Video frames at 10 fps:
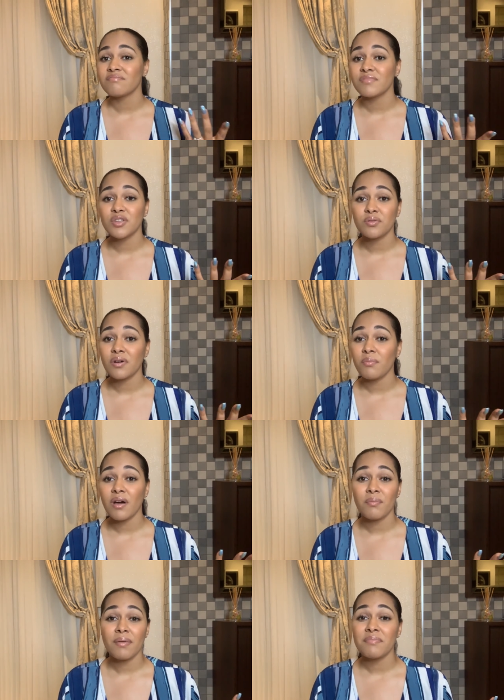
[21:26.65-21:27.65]
you know,
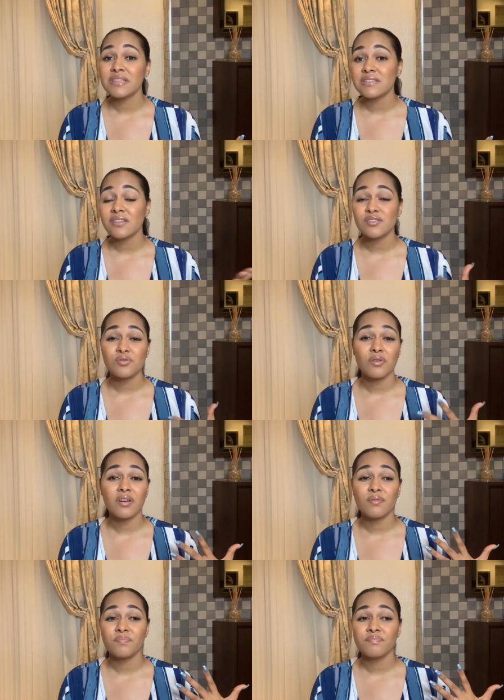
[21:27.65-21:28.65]
about my business
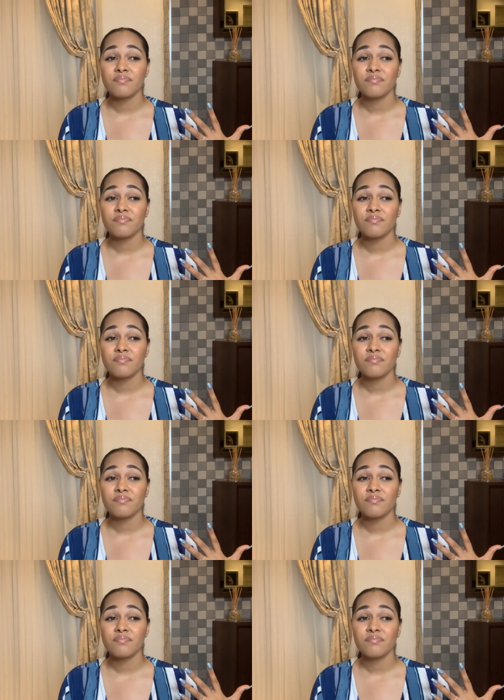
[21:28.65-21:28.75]
or